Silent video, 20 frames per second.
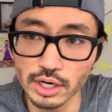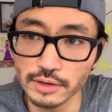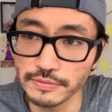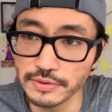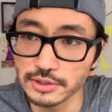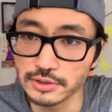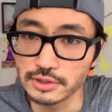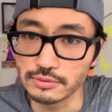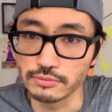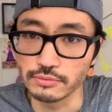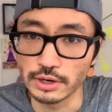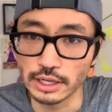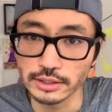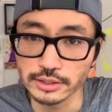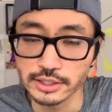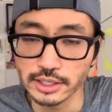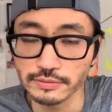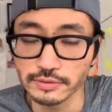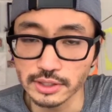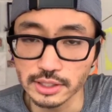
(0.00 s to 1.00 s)
of a
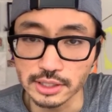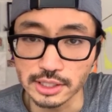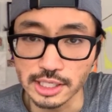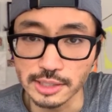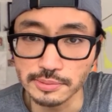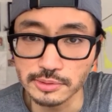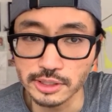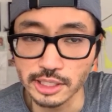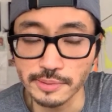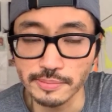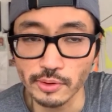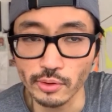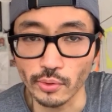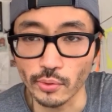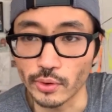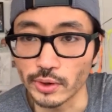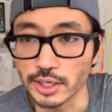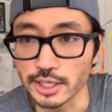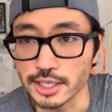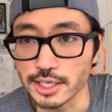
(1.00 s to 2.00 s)
relatively deep sleeper
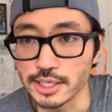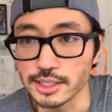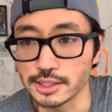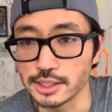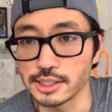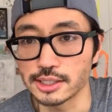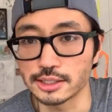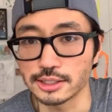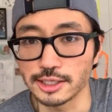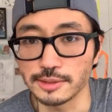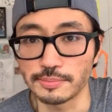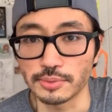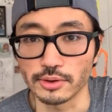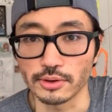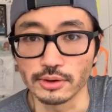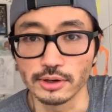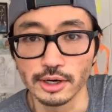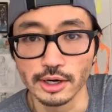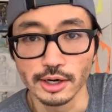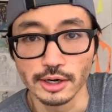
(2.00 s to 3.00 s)
or an easy sleeper.
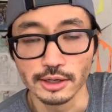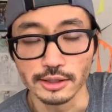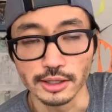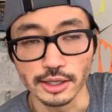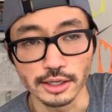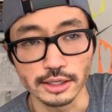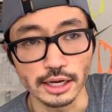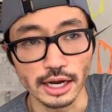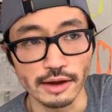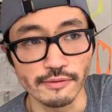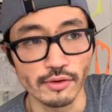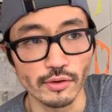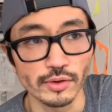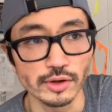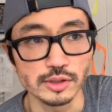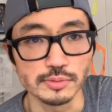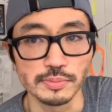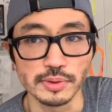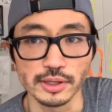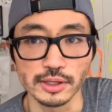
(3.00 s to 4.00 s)
Like, I've
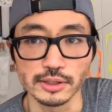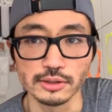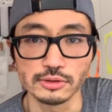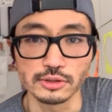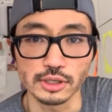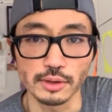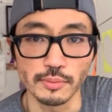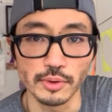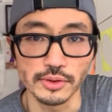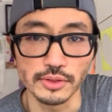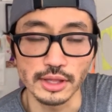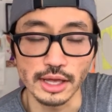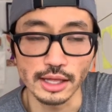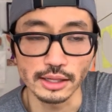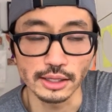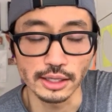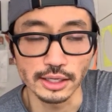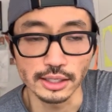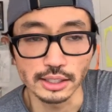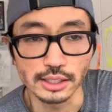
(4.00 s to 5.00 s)
always been someone
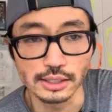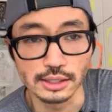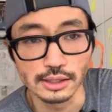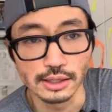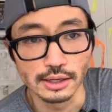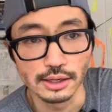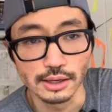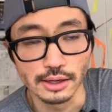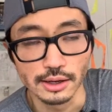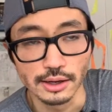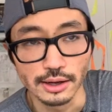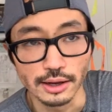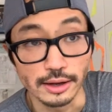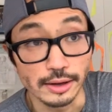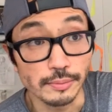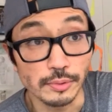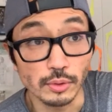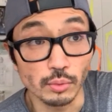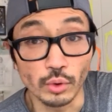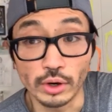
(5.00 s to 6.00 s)
that, like,
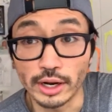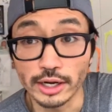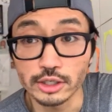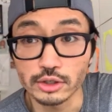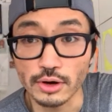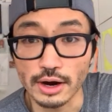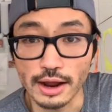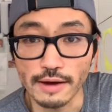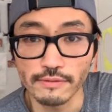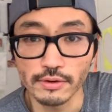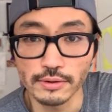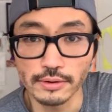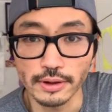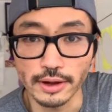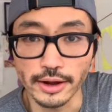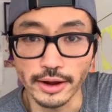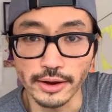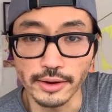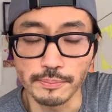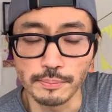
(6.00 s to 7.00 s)
when I travel,
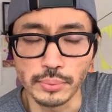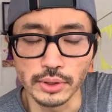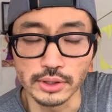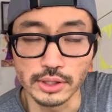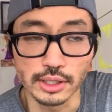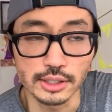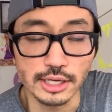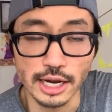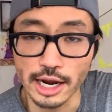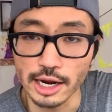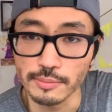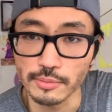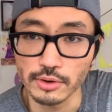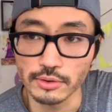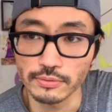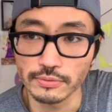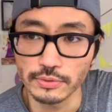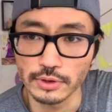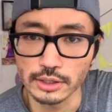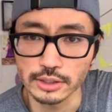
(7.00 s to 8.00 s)
I put the timer
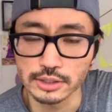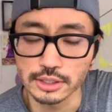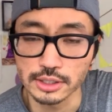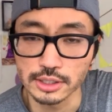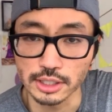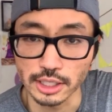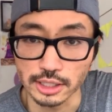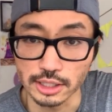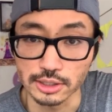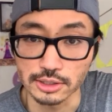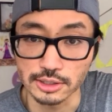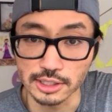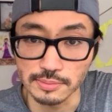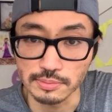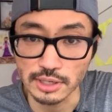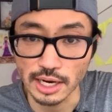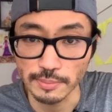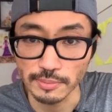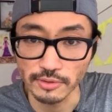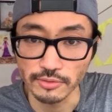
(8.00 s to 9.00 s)
function, like the sleep
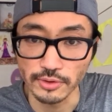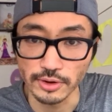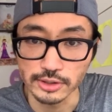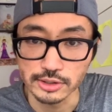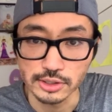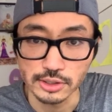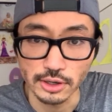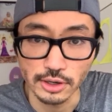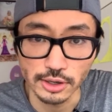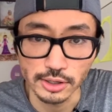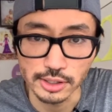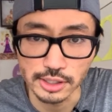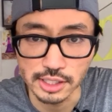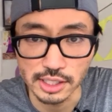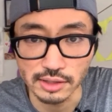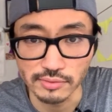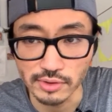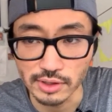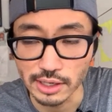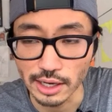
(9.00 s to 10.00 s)
timer function on the
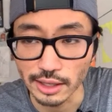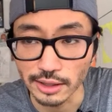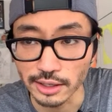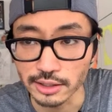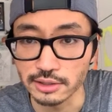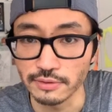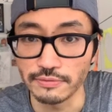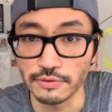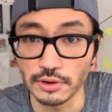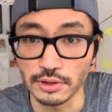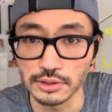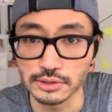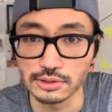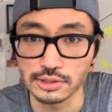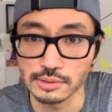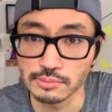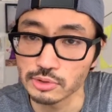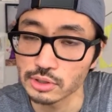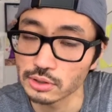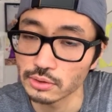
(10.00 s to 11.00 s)
TV. I like to fall
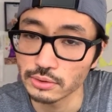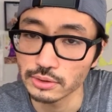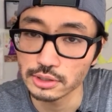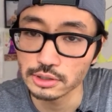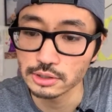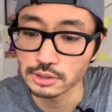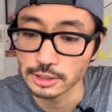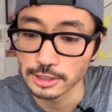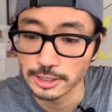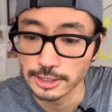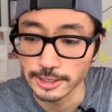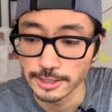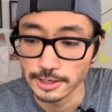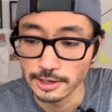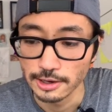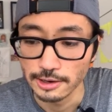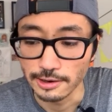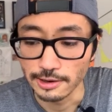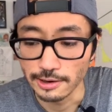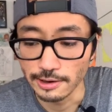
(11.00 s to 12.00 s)
asleep to noise.
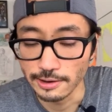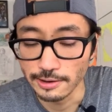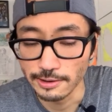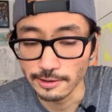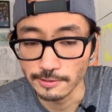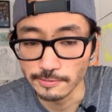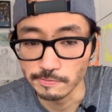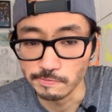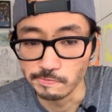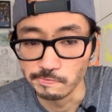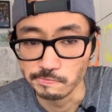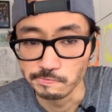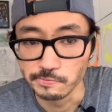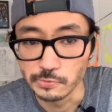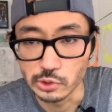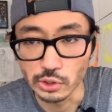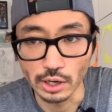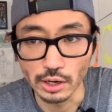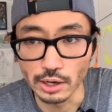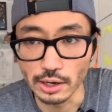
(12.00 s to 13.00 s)

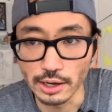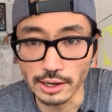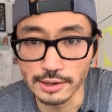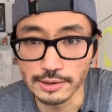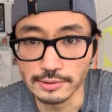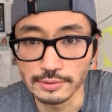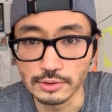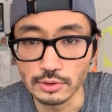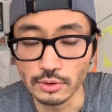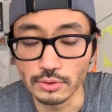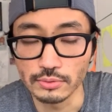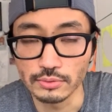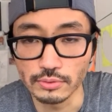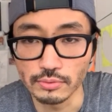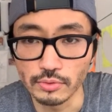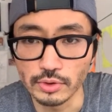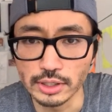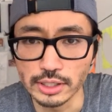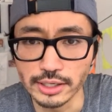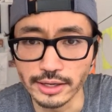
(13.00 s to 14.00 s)
So I don't
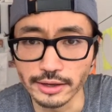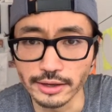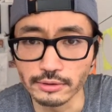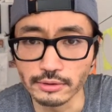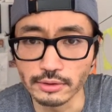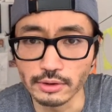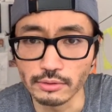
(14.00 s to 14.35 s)
really get